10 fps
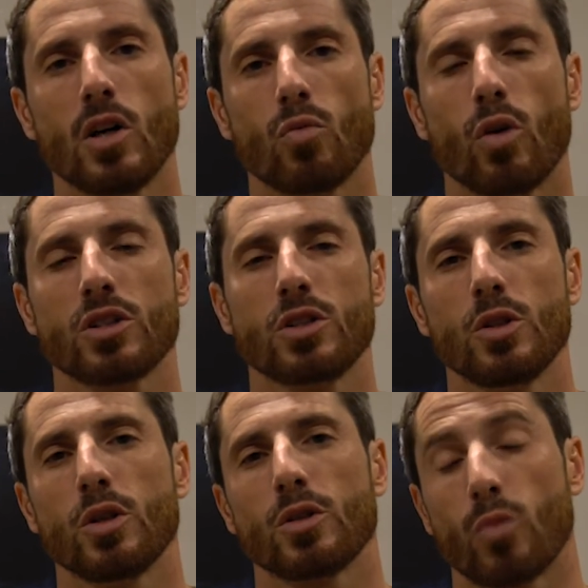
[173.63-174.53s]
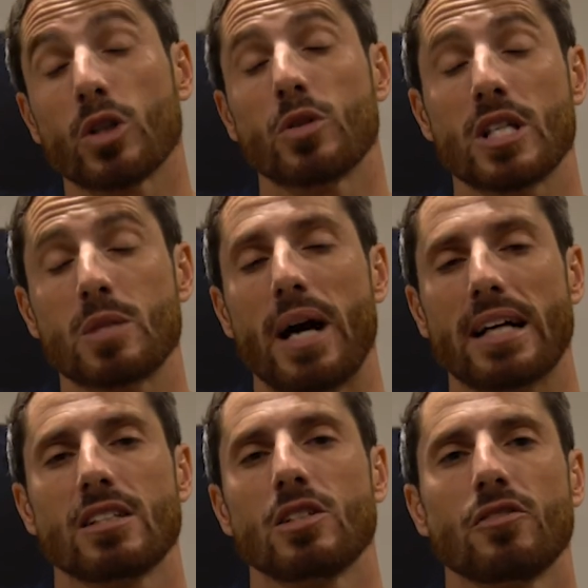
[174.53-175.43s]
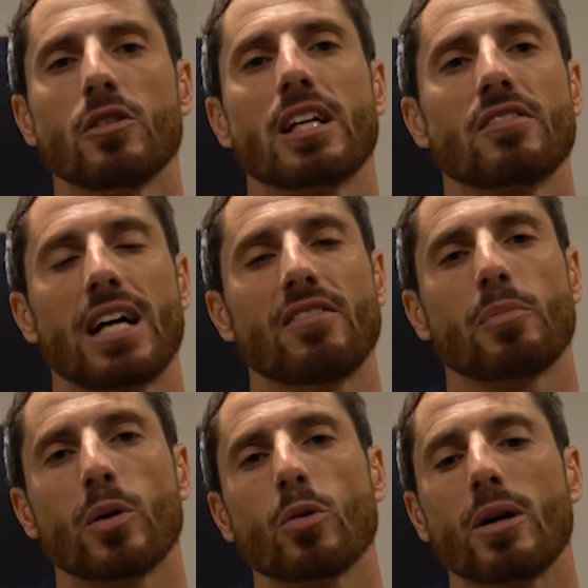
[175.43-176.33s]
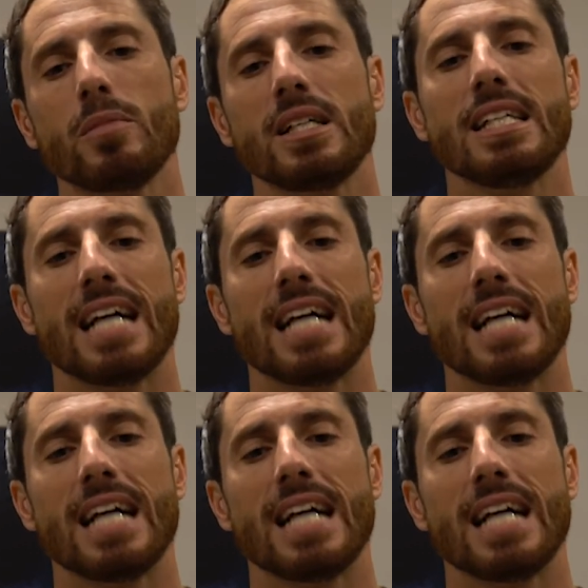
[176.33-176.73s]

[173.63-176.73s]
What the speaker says: what to expect in your full cave diver program.